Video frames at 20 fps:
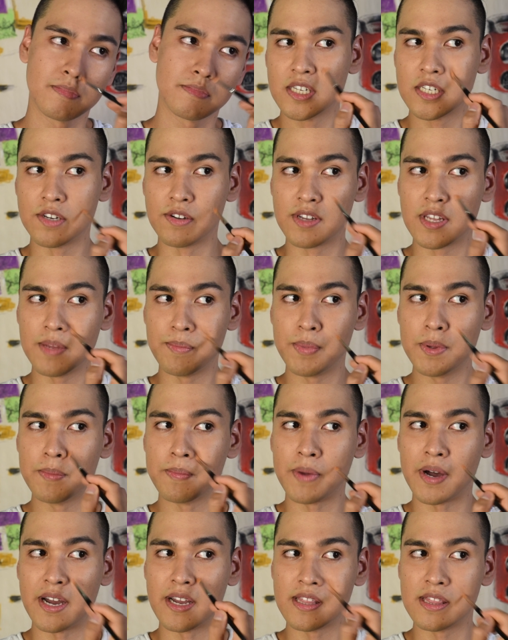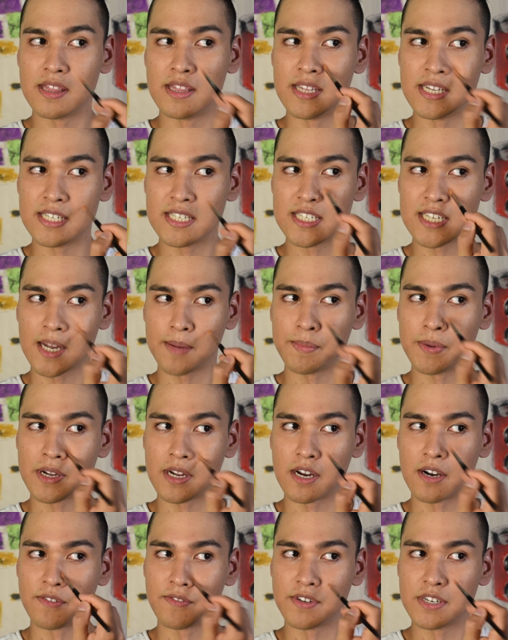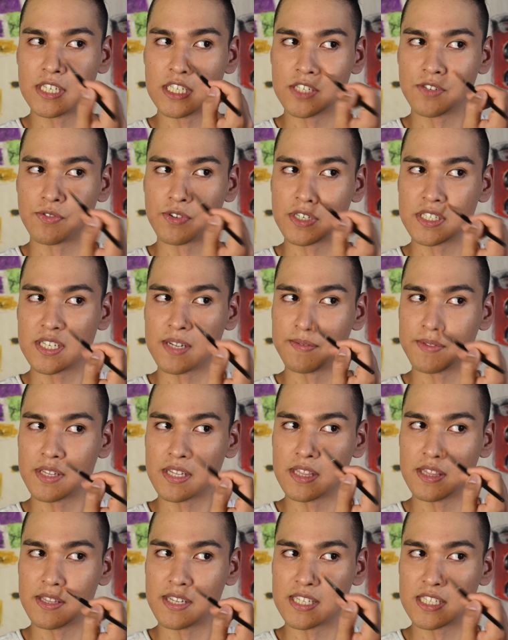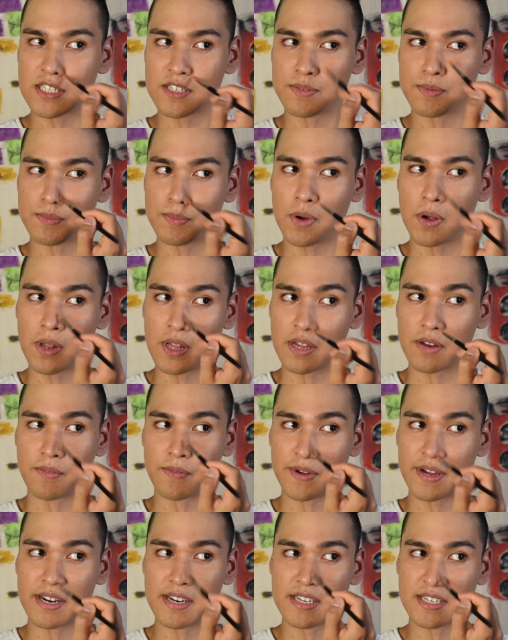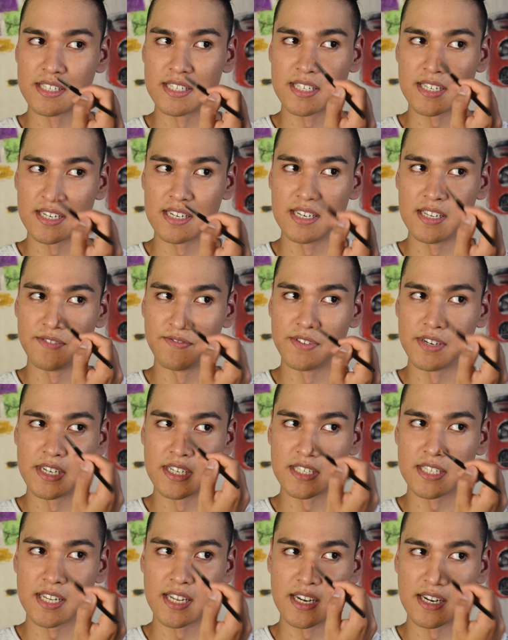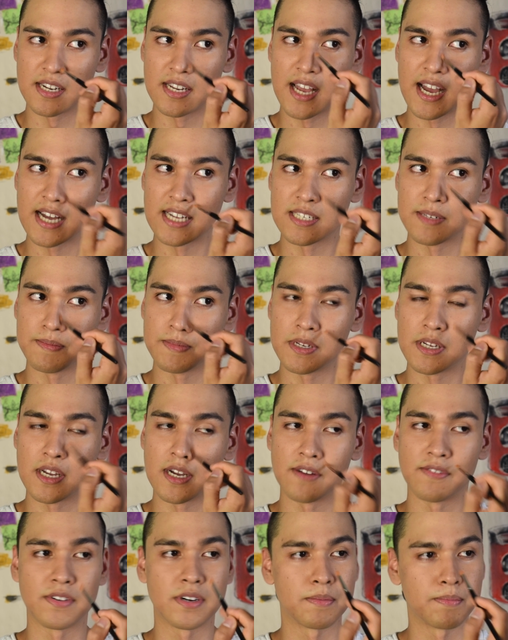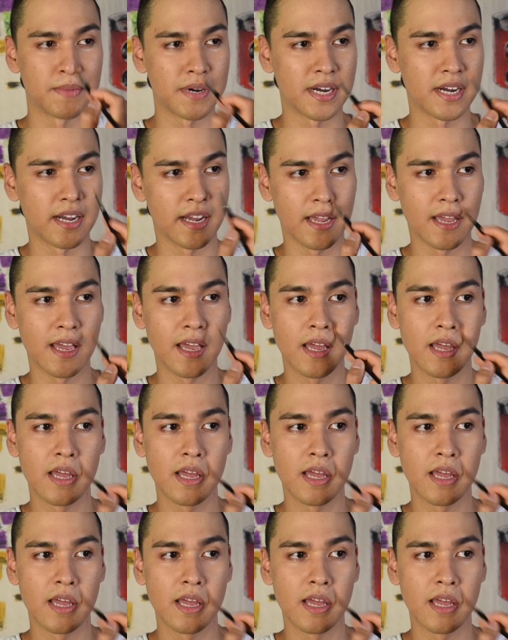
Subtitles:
So keep in mind, this type of coverage is for something that's small, like redness and evenness that hasn't been covered by